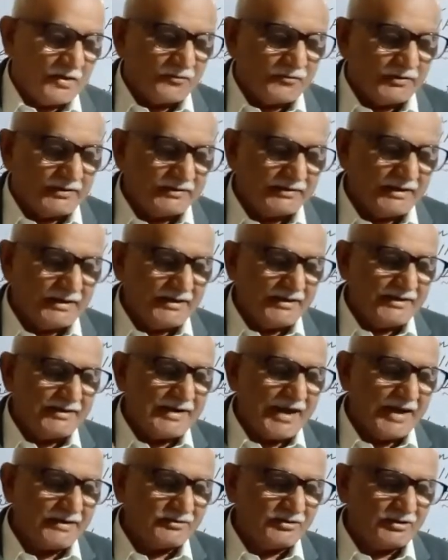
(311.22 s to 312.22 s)
physical
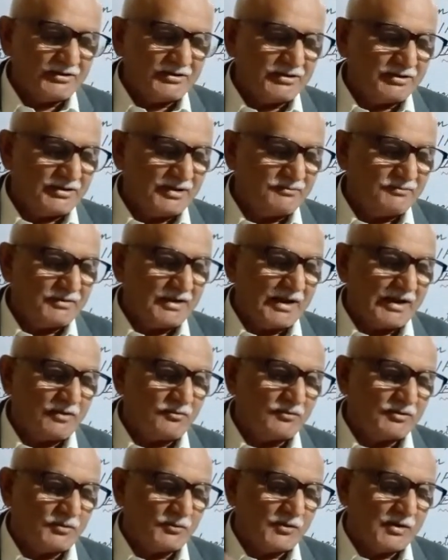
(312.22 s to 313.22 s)
and natural systems
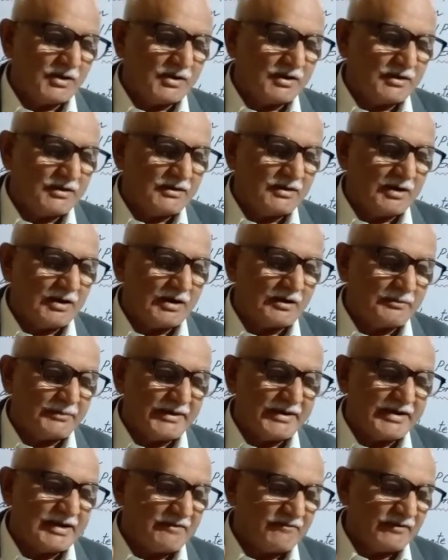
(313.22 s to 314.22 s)
around the world are
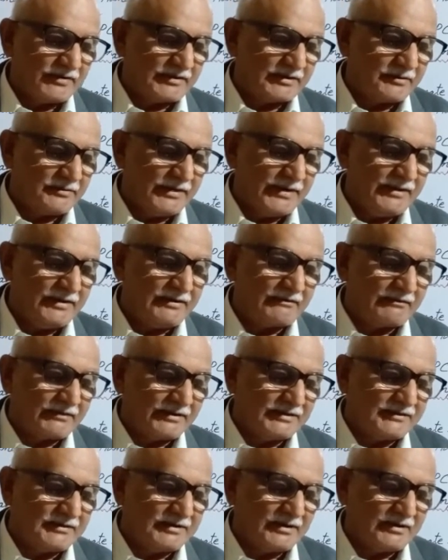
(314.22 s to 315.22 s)
being affected by
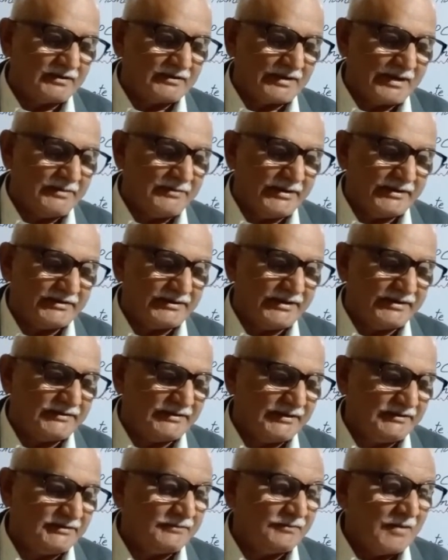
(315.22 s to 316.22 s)
regional climate
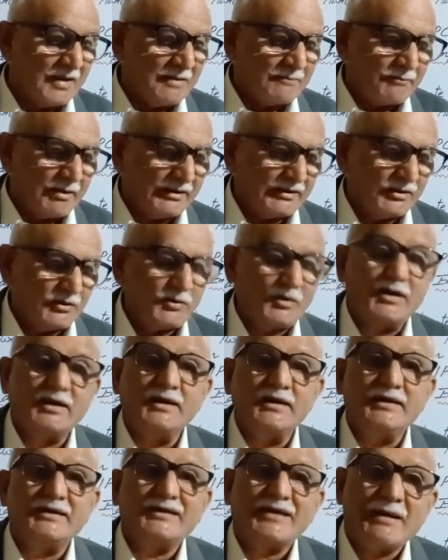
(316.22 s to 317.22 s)
changes,
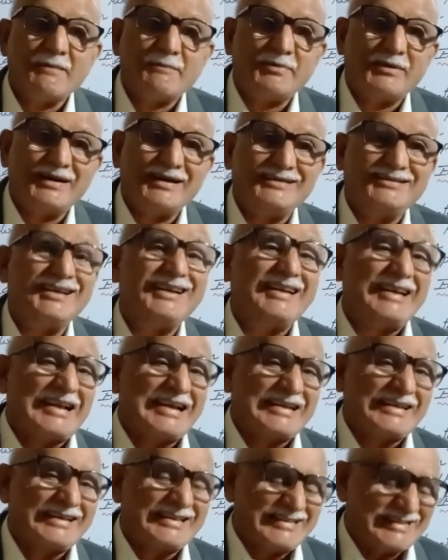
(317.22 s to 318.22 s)
particularly temperature
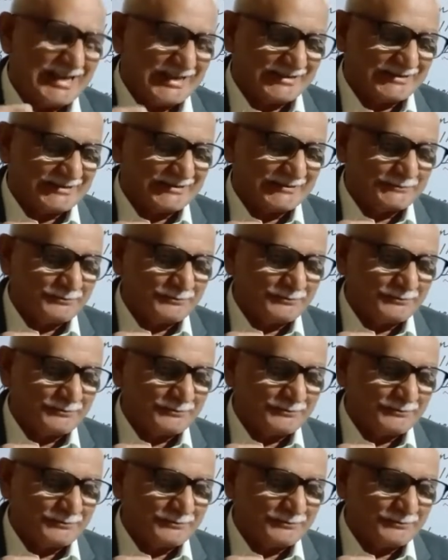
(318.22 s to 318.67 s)
increases.